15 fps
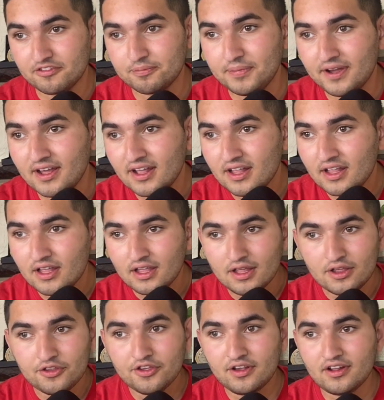But
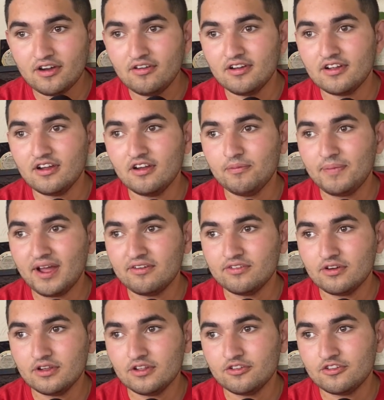you can only go by
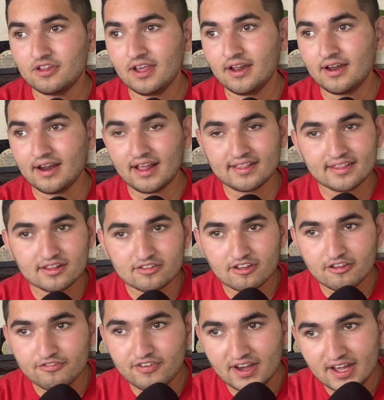what you've seen. And I think so
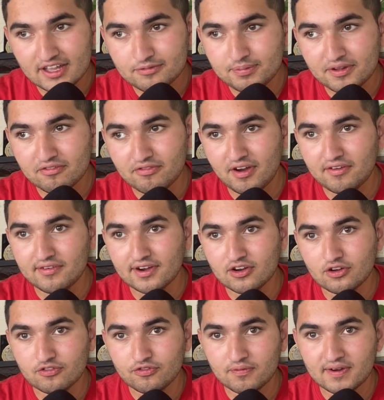far it's been very, very
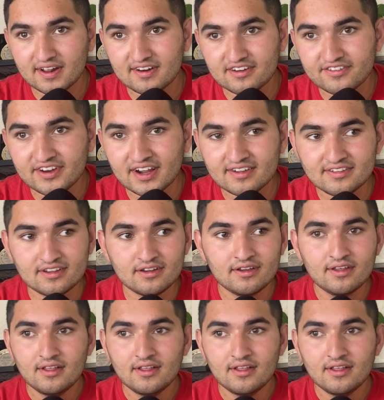good from Nicholas Jackson.